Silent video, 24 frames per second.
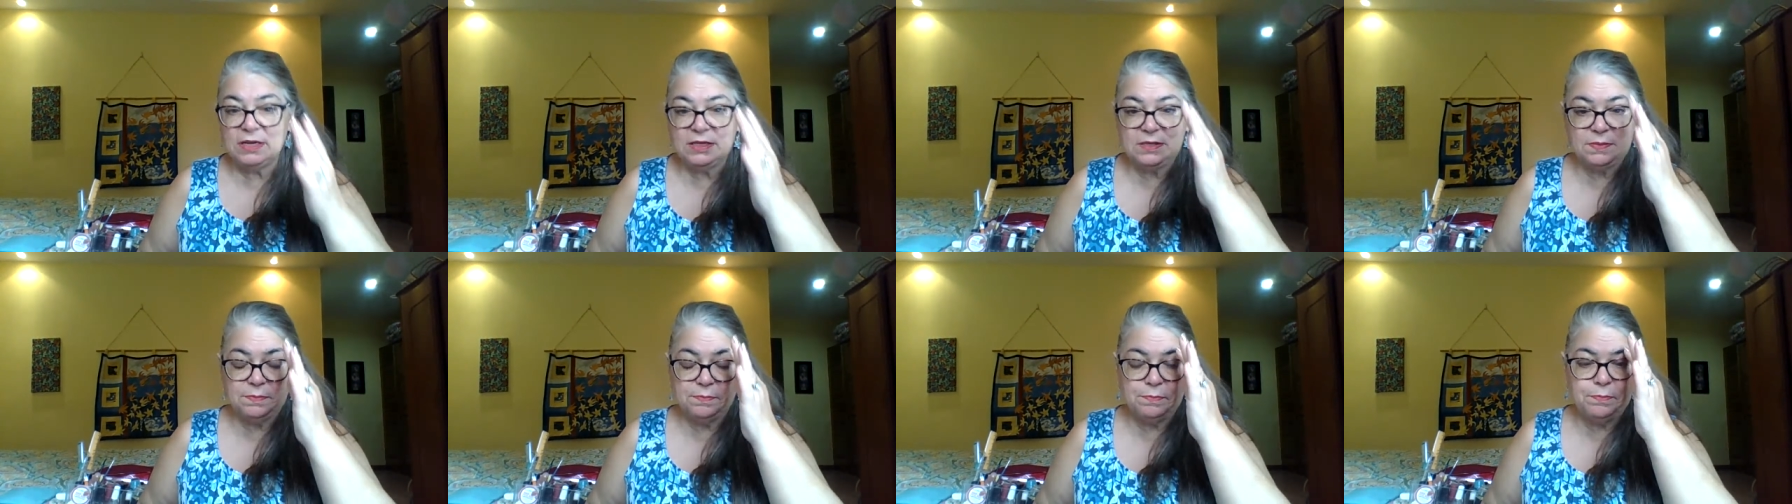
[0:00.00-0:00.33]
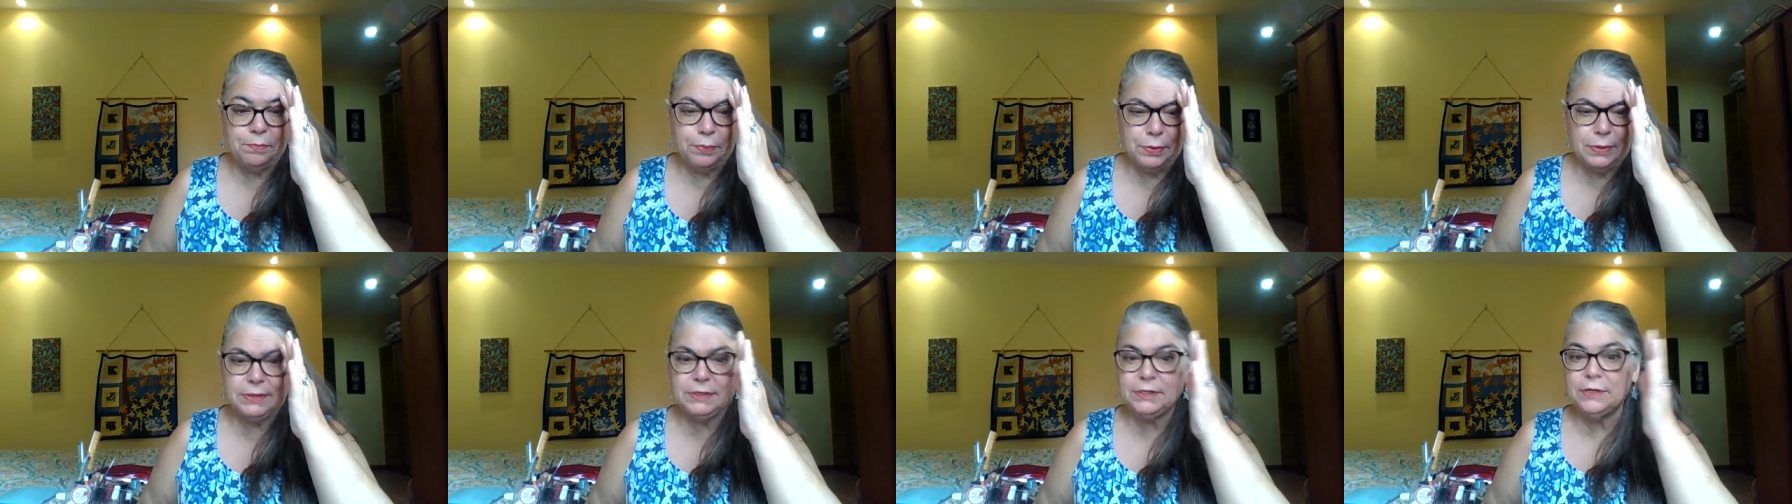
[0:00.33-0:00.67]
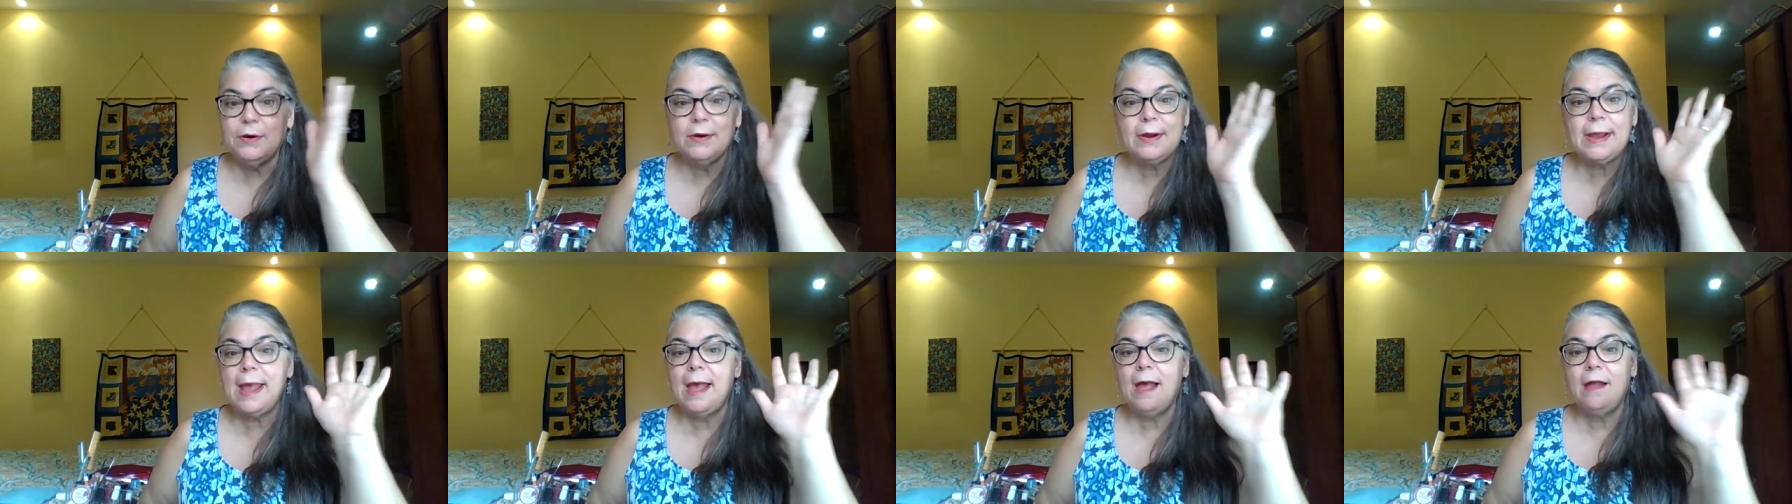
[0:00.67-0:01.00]
his
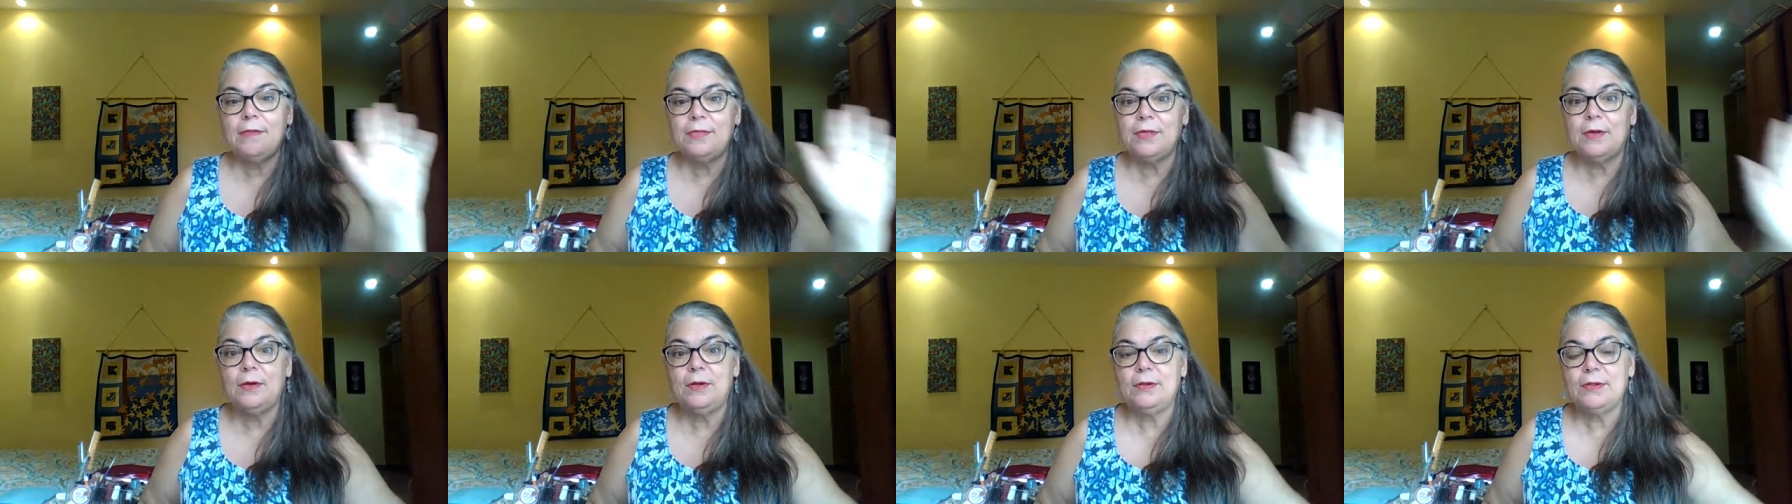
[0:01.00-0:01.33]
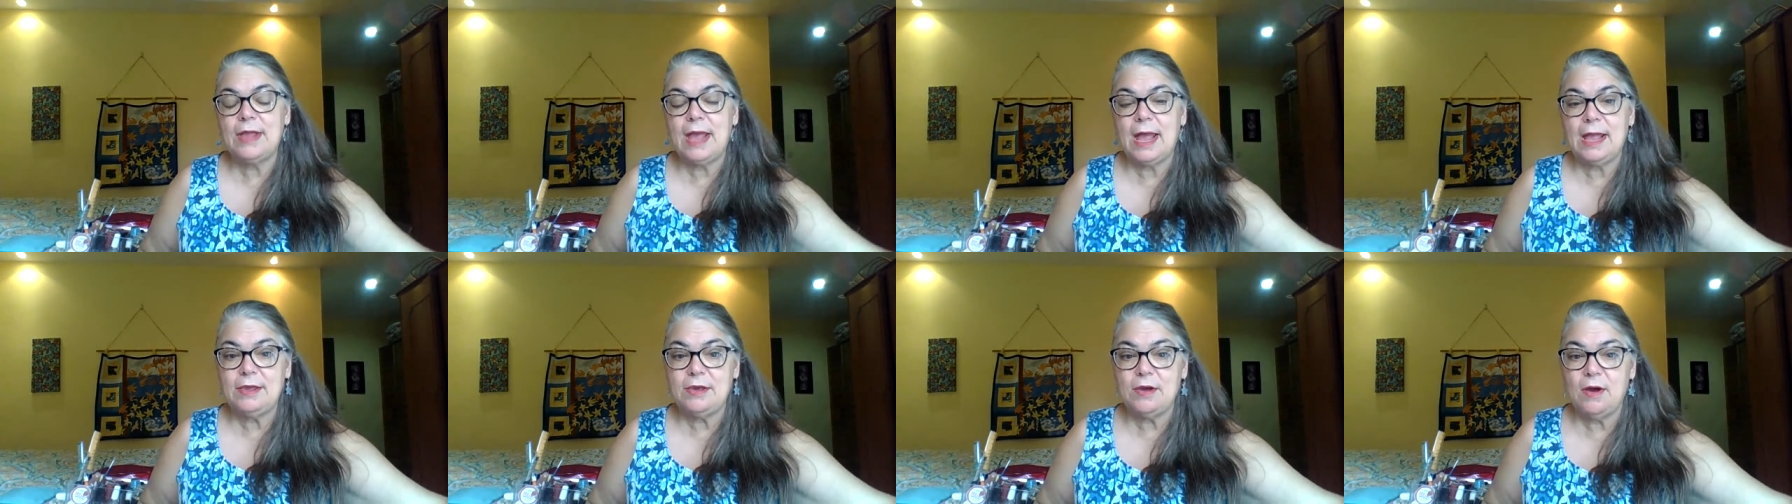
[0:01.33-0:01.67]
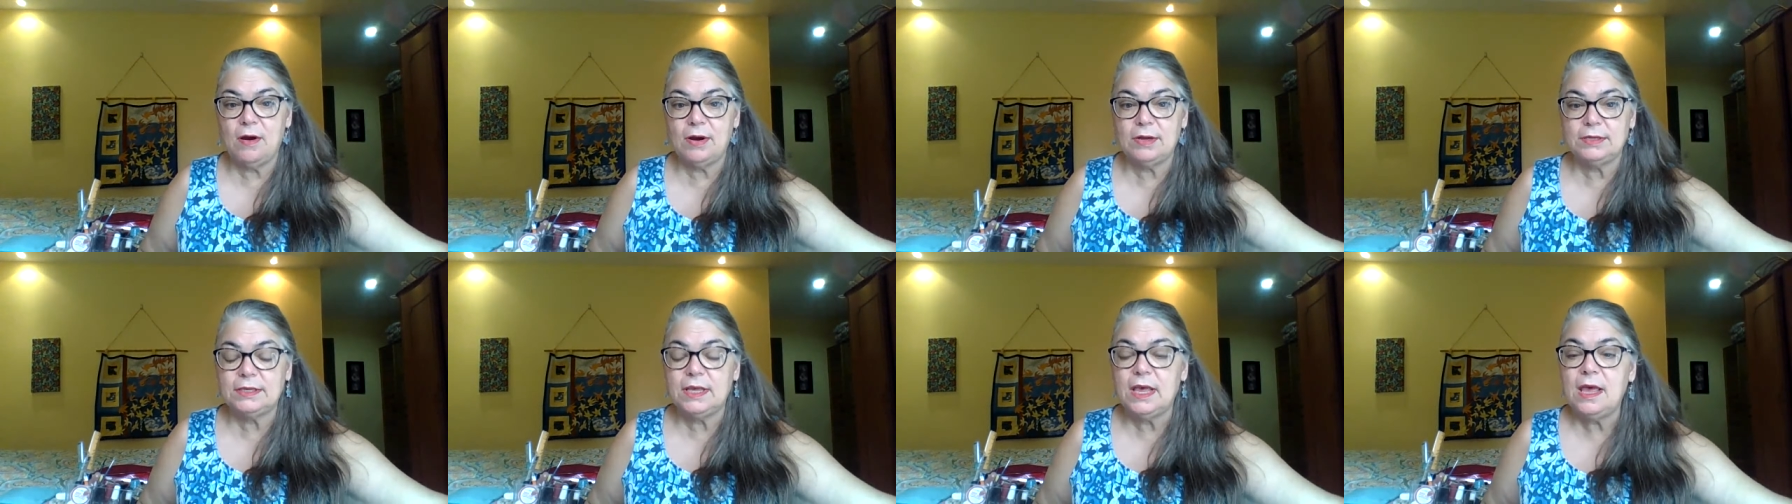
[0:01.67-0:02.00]
prisoner account, the whole nine
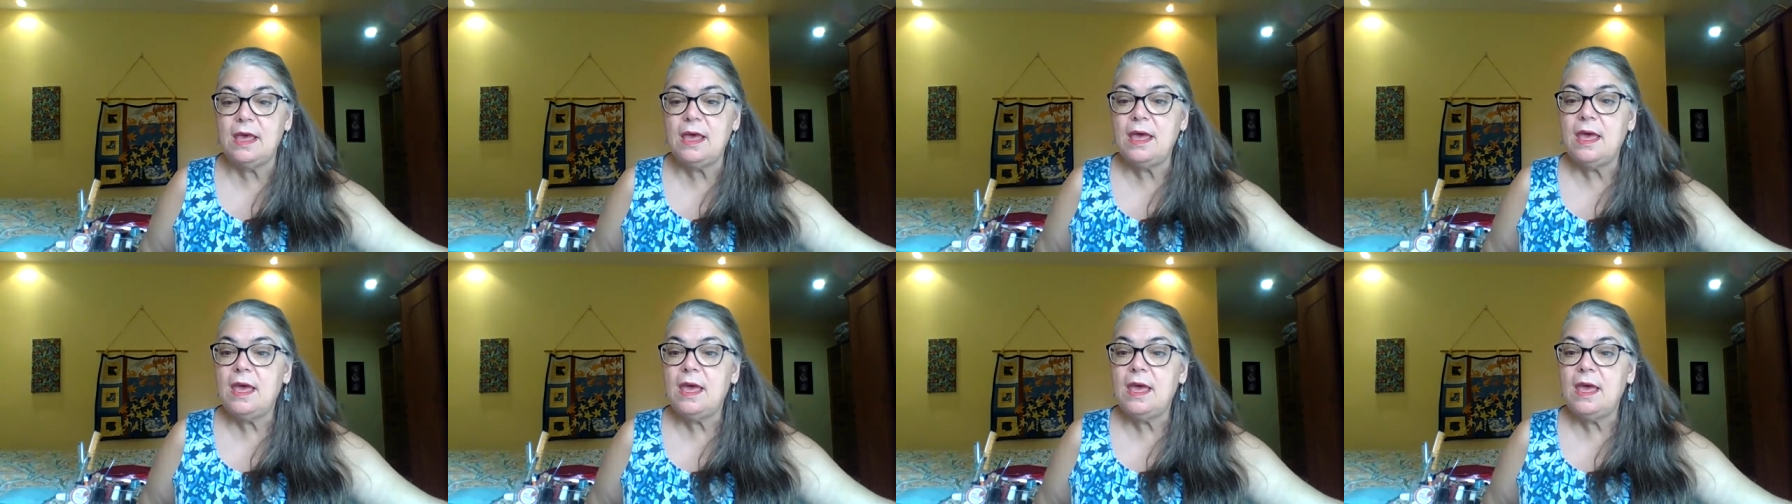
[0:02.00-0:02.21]
yards.